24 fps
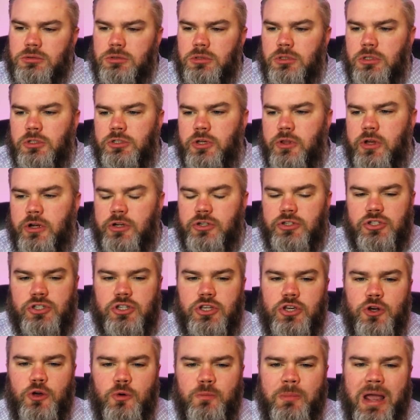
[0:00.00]
So there's
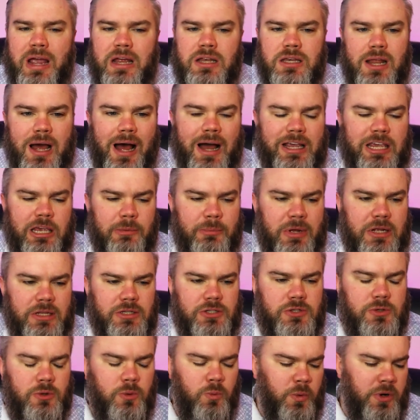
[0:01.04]
two main
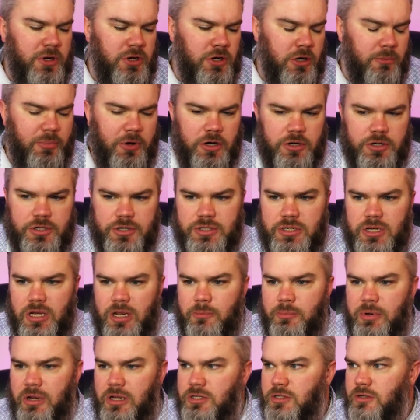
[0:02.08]
documents when you're purchasing a
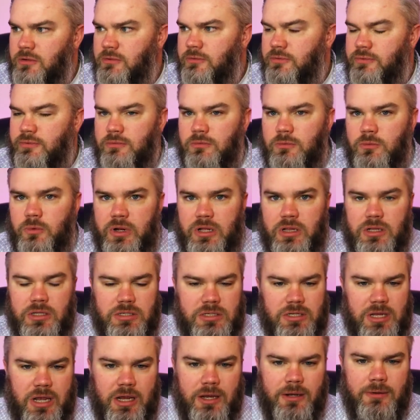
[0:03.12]
piece of real
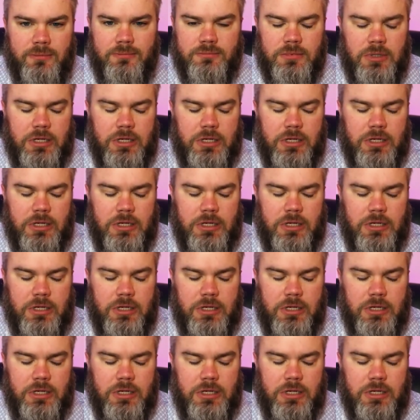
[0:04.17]
estate.